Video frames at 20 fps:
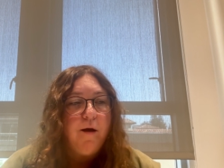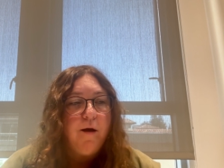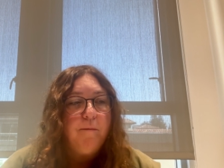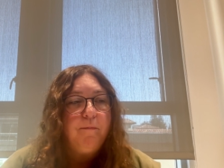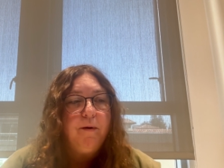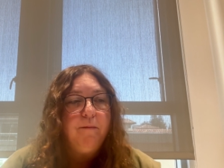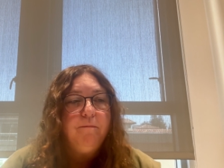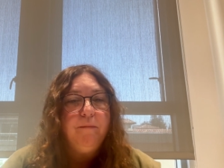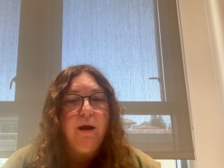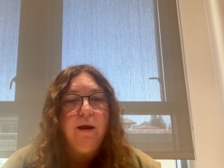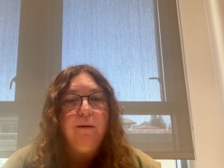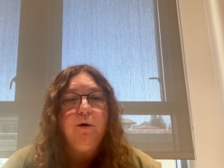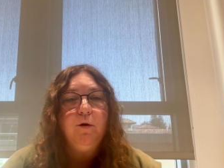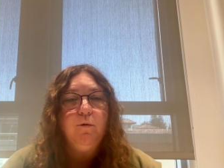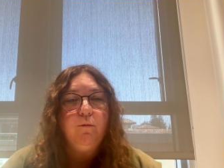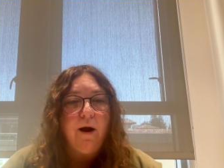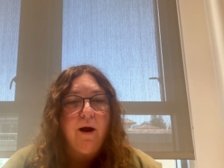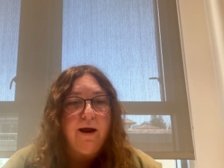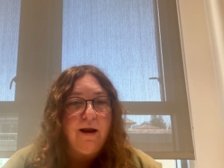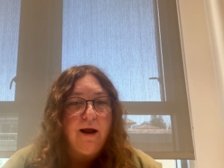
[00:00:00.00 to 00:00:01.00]
but maybe
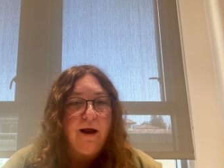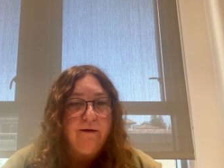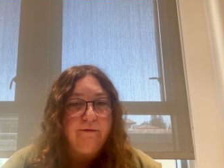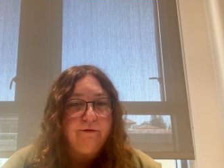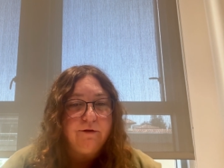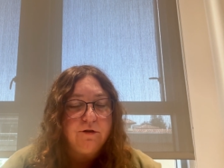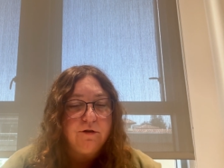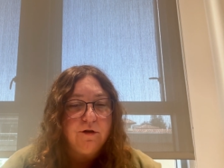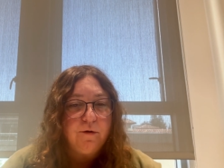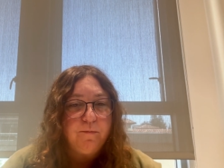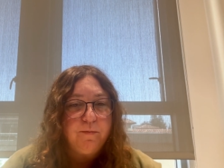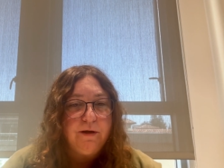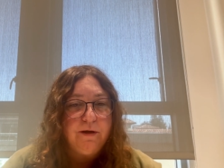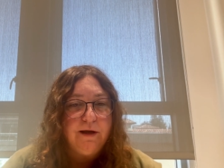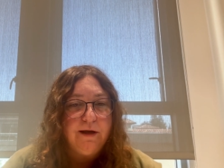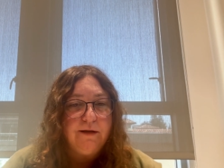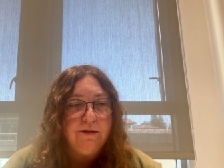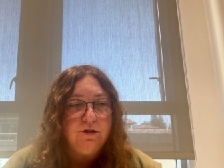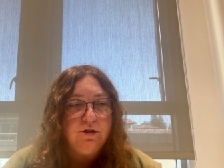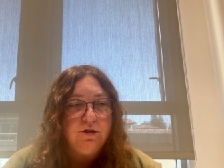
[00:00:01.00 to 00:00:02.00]
right after their
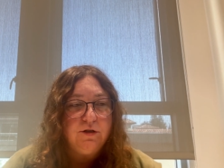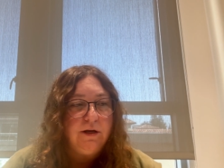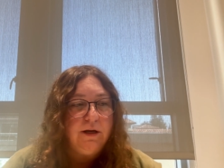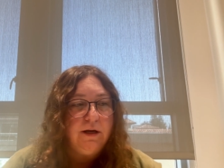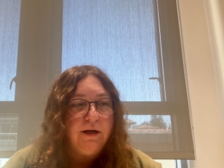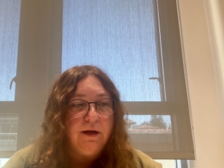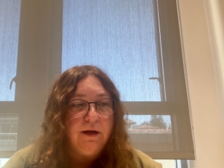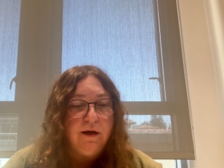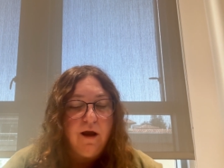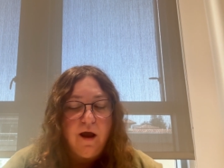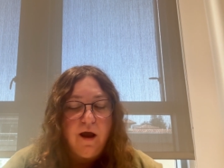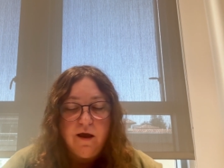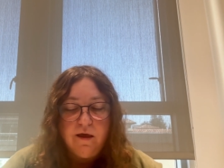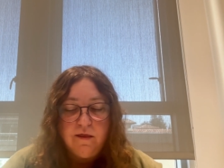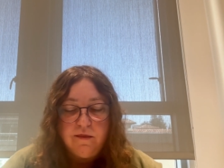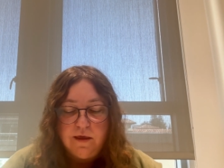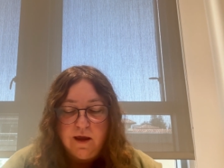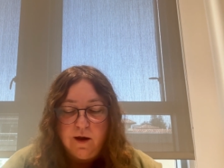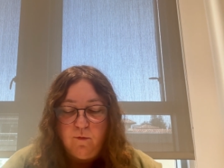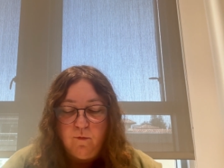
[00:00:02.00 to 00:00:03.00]
PhD,
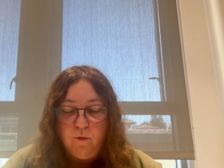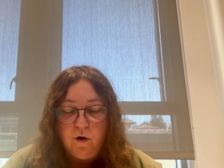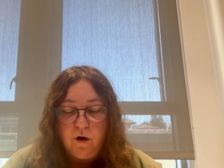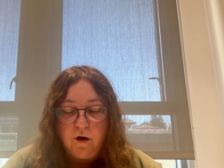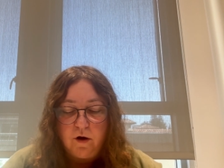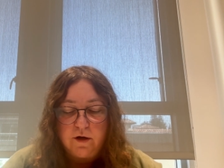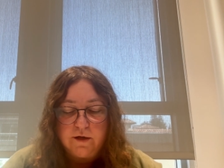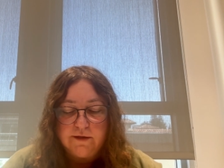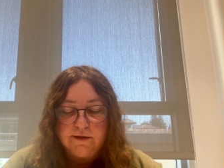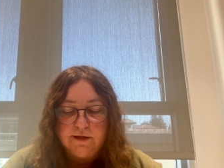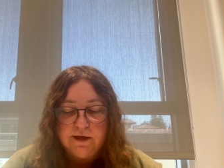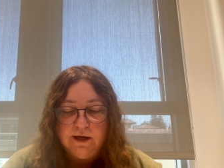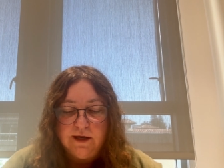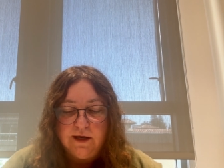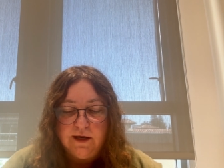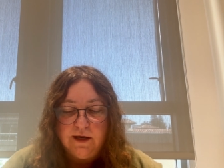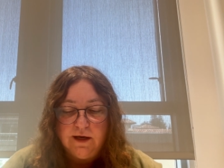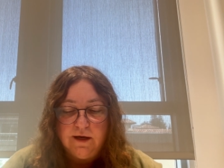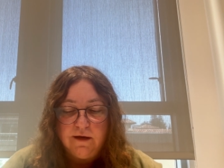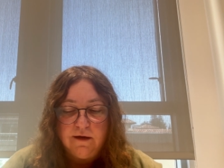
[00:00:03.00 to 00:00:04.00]
they worked
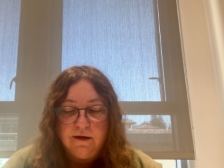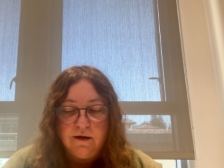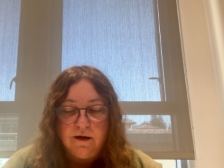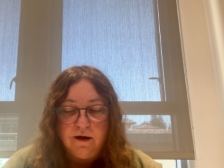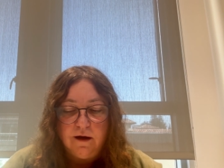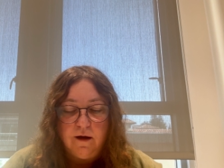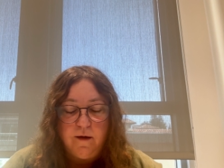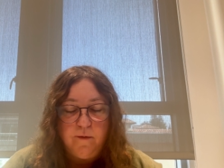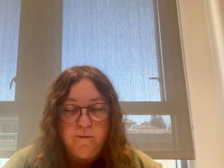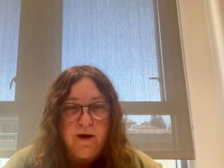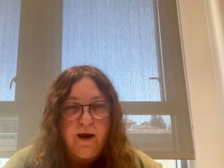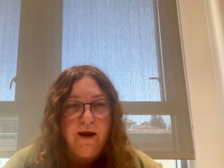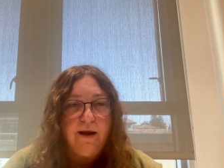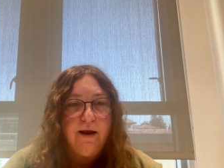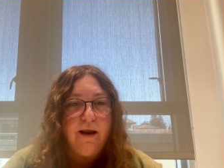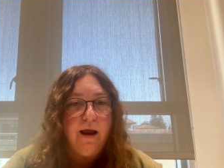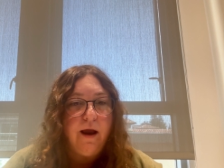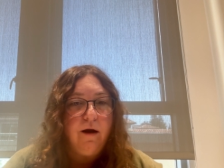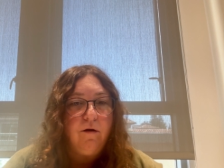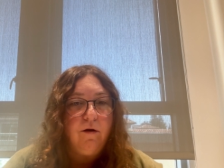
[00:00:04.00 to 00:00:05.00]
in an
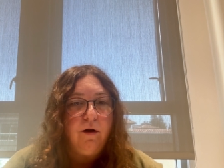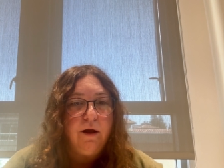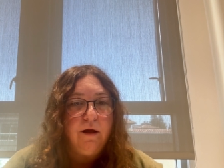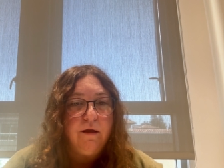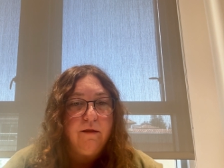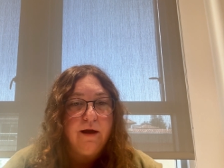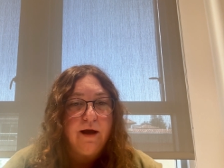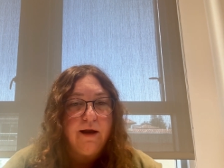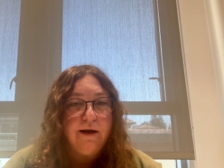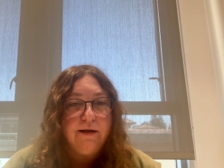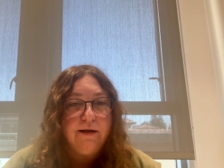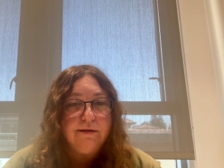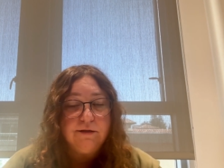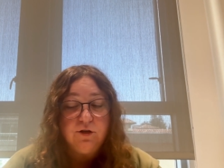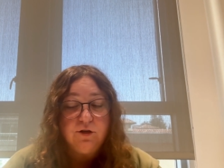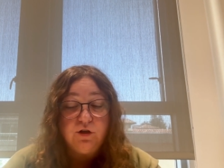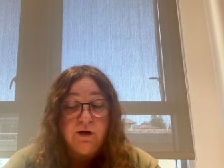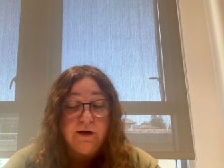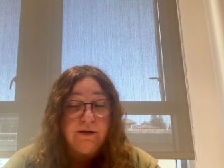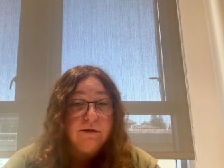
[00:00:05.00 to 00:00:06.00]
area that is
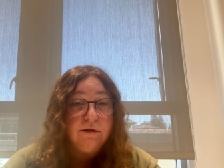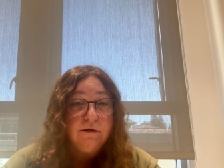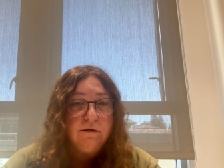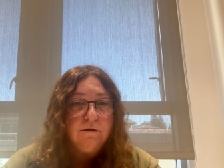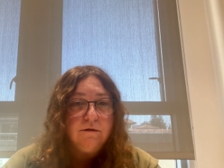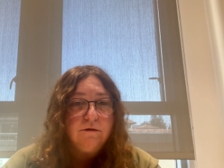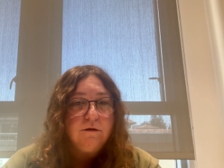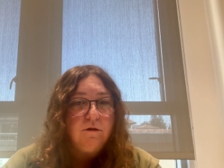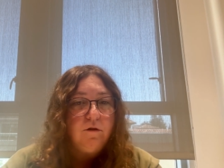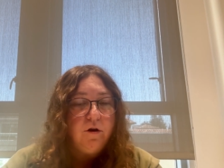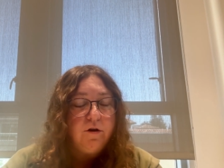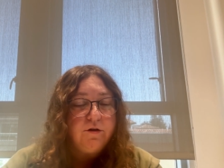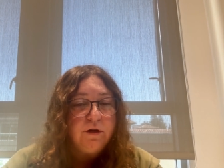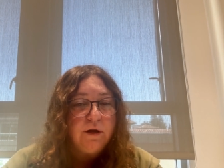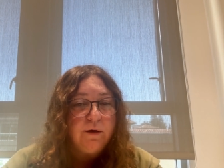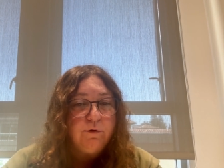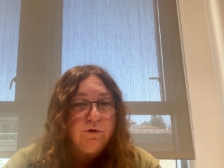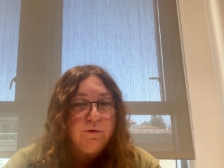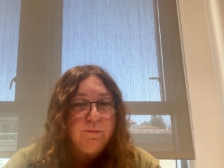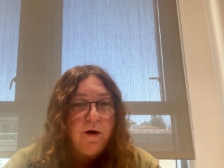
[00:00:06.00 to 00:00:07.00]
adjacent to large
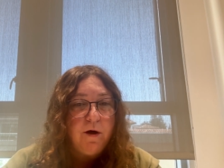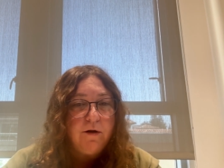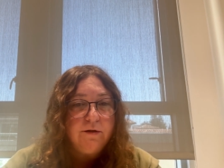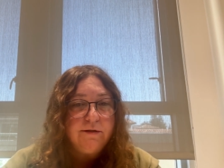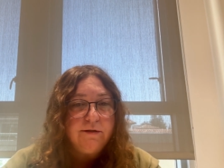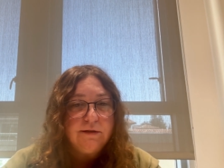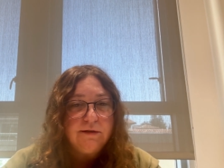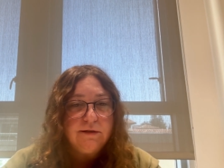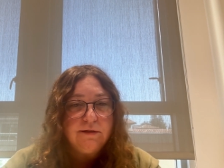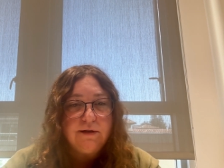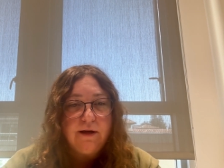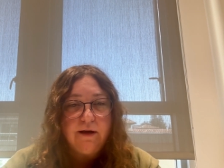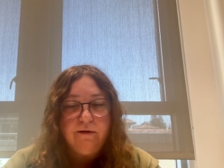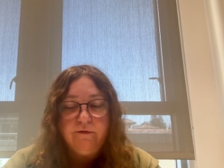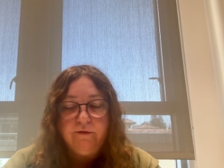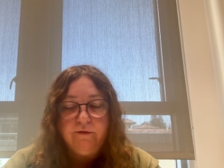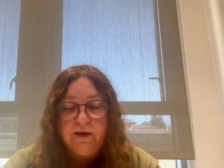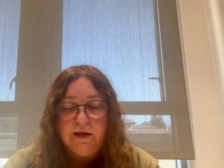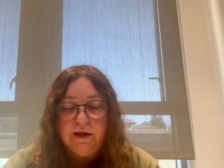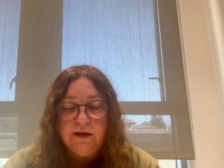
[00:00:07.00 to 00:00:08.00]
language models instead
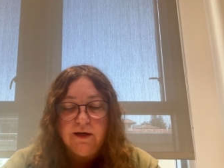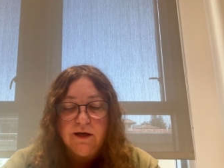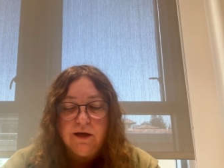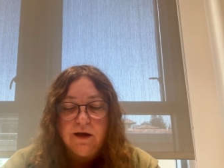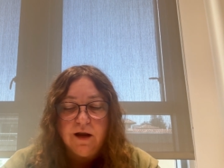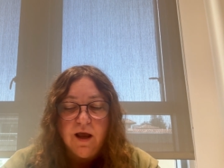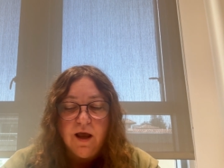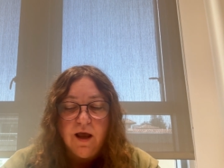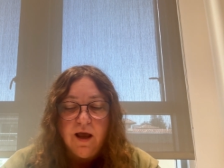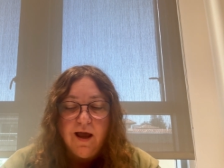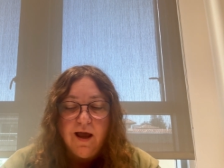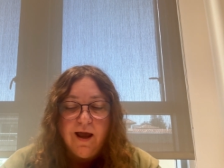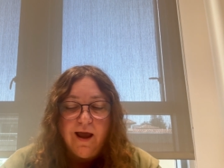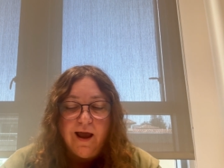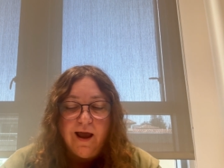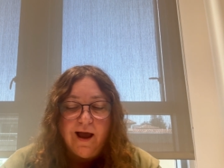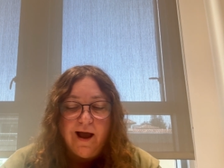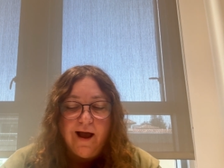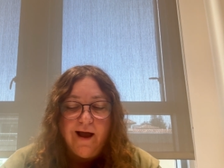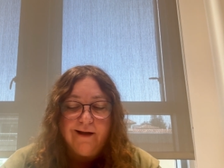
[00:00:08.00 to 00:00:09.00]
of in it.
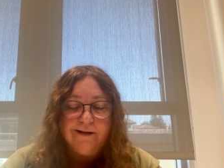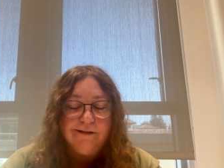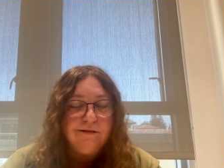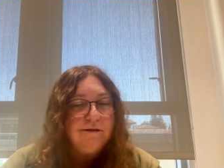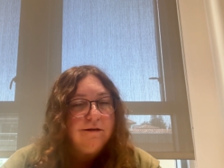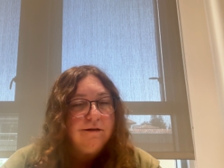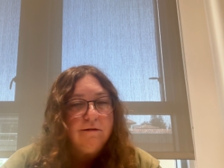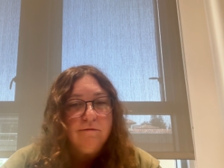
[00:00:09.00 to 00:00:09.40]
And,